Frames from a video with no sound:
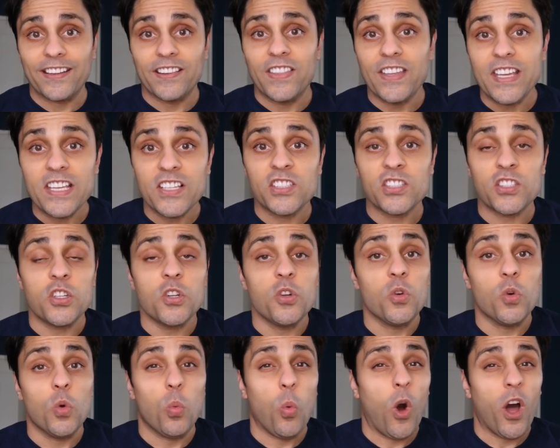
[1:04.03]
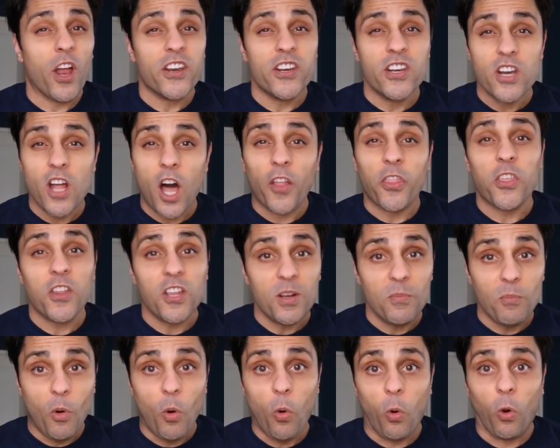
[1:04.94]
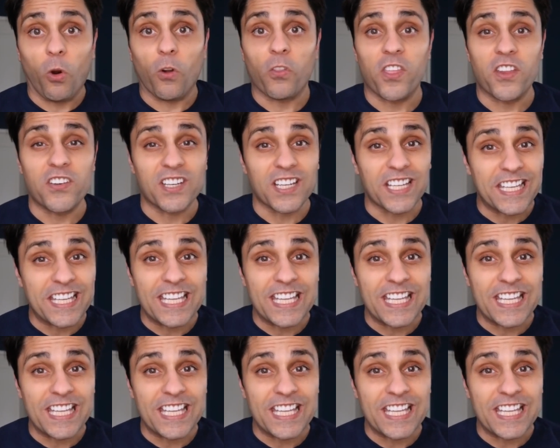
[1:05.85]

And these two want nothing more than to